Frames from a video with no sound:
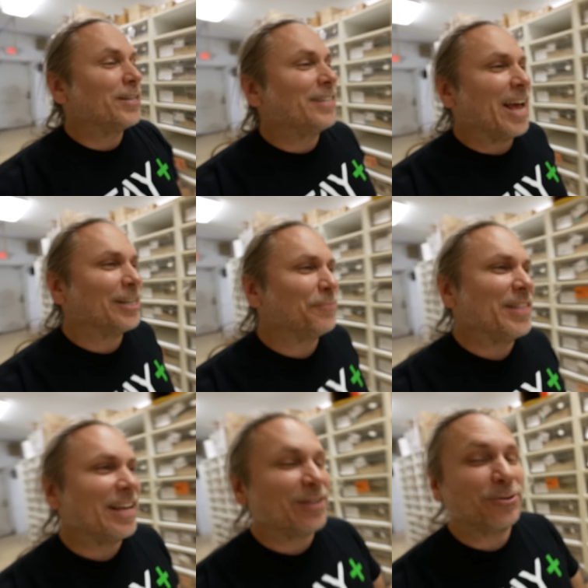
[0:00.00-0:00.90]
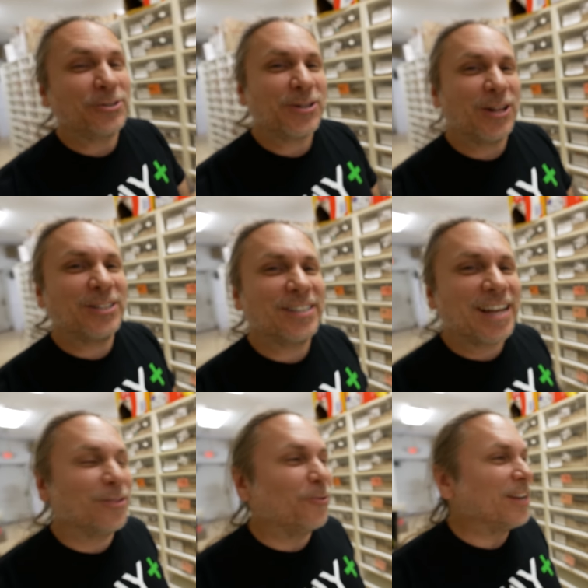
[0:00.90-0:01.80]
red tags mean that those are clutches
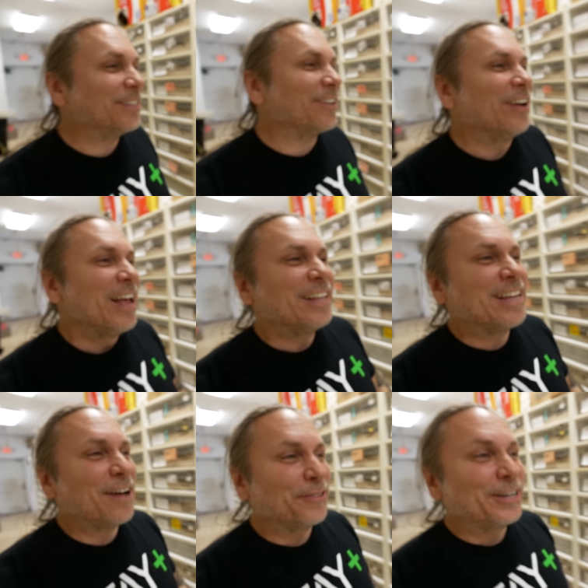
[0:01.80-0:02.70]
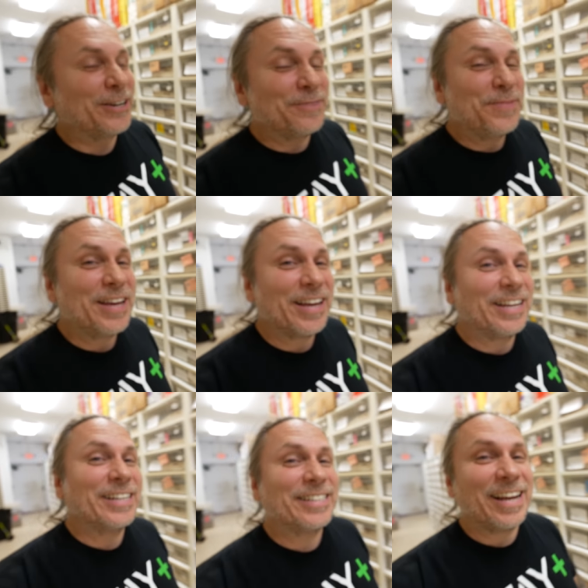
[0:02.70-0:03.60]
on the way. So definitely going to be
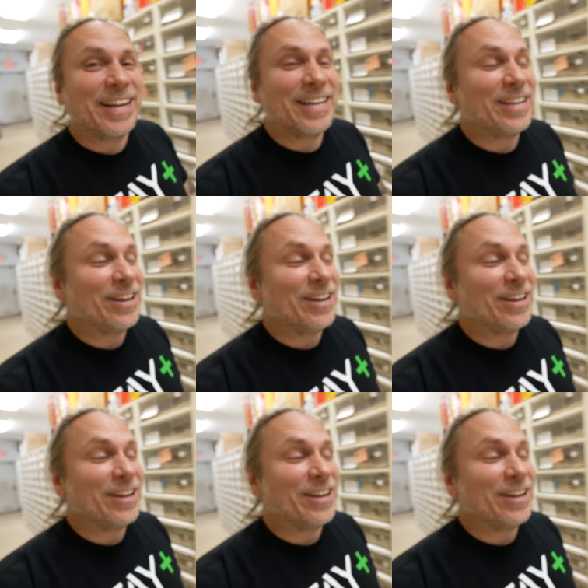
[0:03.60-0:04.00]
an exciting